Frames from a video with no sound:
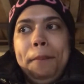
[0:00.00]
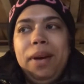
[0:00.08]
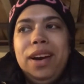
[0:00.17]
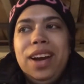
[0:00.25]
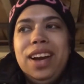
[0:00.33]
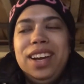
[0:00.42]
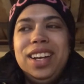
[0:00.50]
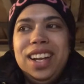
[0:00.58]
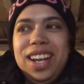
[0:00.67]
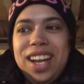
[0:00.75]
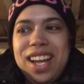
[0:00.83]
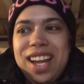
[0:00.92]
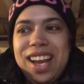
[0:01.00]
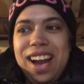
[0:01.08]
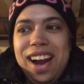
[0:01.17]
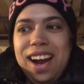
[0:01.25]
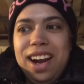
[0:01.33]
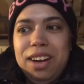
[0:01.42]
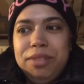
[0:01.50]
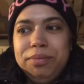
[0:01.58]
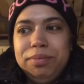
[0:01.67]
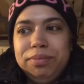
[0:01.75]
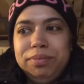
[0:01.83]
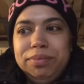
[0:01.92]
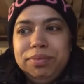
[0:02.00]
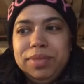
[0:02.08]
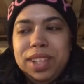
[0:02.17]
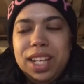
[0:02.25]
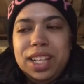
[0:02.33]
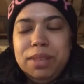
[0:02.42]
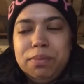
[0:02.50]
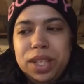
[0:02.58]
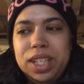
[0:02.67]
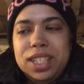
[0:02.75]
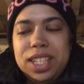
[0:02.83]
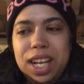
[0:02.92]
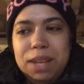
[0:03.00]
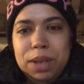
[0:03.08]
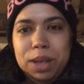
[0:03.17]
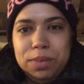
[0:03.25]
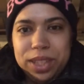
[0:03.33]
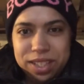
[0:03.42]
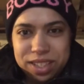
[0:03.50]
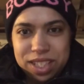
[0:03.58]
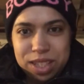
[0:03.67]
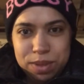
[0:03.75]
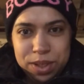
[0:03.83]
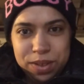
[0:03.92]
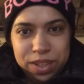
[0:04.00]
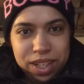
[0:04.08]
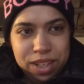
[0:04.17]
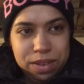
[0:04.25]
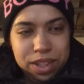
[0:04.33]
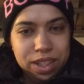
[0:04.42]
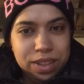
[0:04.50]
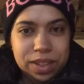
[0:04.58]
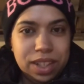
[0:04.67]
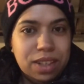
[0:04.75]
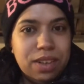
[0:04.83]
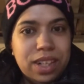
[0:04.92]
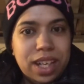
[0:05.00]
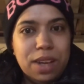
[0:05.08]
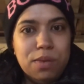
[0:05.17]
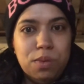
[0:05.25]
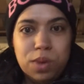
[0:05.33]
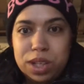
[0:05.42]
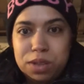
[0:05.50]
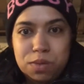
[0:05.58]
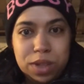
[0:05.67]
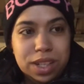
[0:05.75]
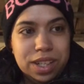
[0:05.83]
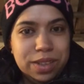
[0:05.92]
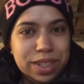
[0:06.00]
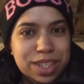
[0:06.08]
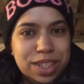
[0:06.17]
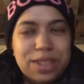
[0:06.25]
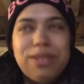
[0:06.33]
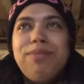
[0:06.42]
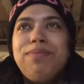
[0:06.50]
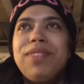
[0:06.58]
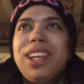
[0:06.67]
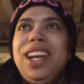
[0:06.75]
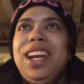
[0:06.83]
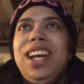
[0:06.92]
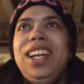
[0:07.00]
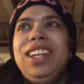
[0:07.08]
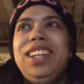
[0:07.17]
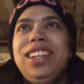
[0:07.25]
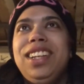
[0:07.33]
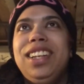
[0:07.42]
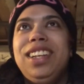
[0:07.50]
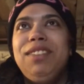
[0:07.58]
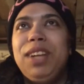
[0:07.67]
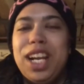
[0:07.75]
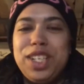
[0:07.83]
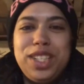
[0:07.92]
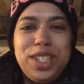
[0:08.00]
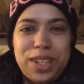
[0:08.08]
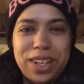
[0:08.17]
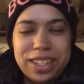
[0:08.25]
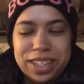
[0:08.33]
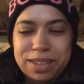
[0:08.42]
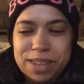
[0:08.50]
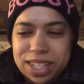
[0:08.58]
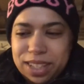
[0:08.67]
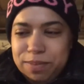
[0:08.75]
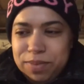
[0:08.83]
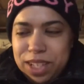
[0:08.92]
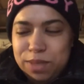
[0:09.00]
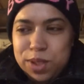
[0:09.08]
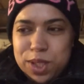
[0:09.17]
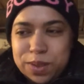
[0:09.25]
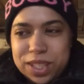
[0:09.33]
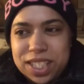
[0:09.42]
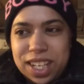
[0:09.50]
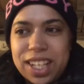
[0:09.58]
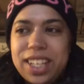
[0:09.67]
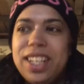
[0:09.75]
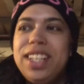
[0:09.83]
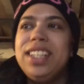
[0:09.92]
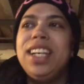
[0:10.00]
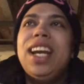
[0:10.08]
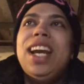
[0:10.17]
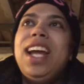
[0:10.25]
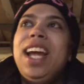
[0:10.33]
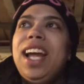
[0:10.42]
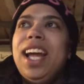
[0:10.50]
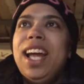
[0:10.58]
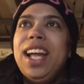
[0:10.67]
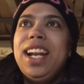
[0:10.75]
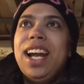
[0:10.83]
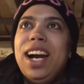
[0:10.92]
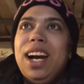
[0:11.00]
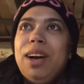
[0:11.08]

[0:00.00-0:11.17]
But in the meantime, my brain just keeps going and going and going and going. Like, what are we going to do? And we actually started already, and I'm so excited. And